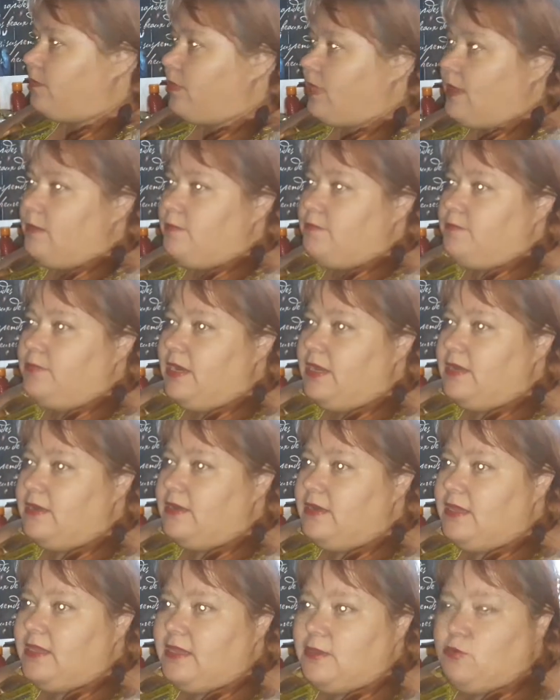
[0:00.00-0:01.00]
blending
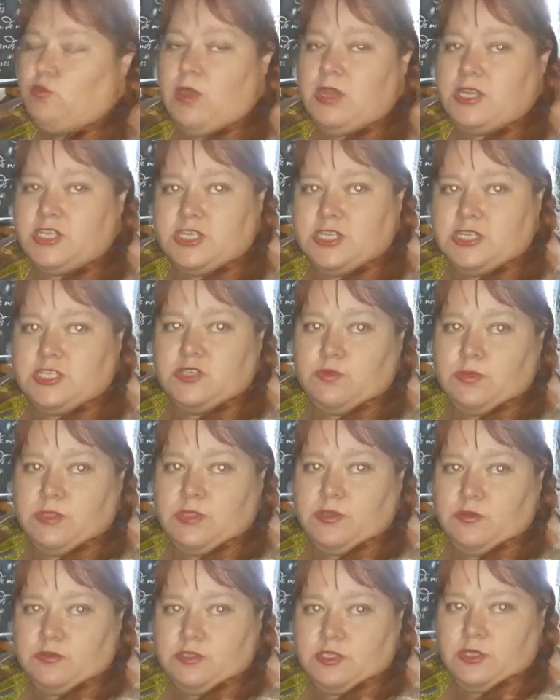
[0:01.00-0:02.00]
and washes with your
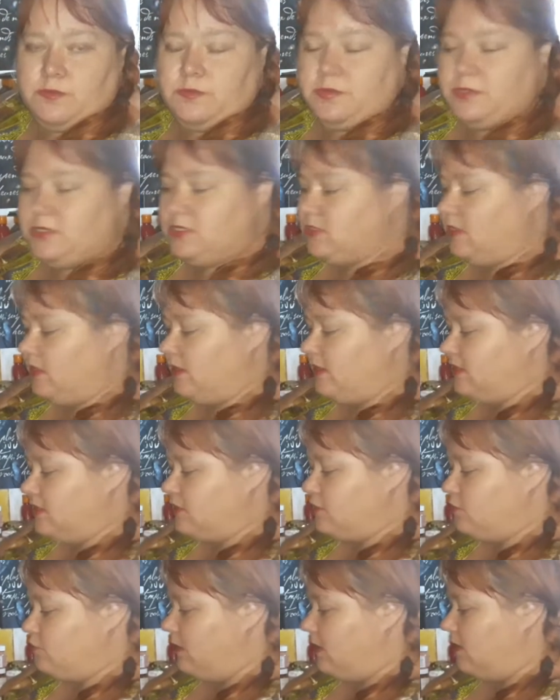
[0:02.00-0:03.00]
turpentine as well.